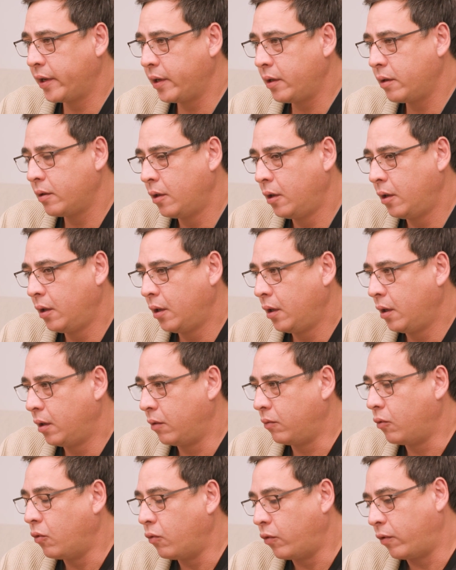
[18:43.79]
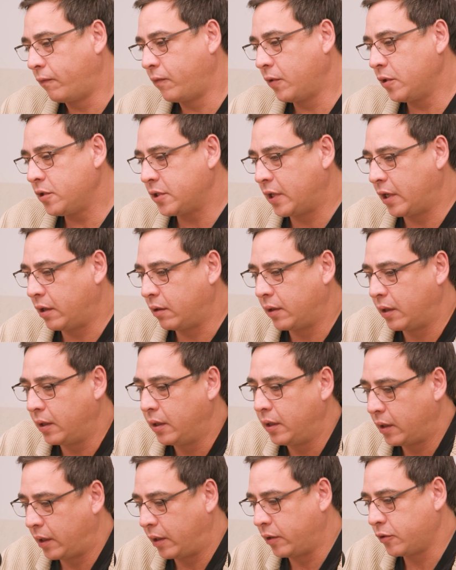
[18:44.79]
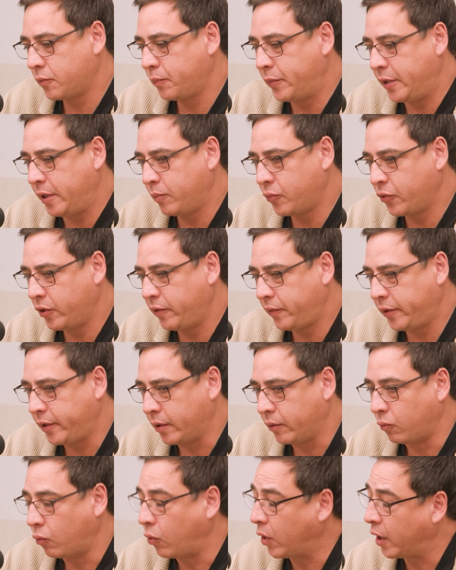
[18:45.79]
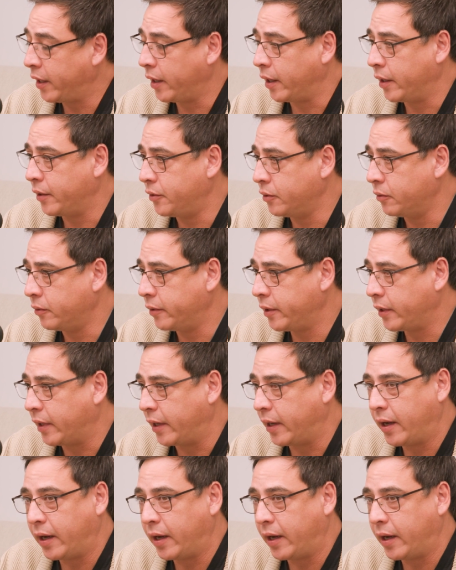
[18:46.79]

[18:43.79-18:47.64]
Okay. Oh, well, first I'll speak briefly on why I do it.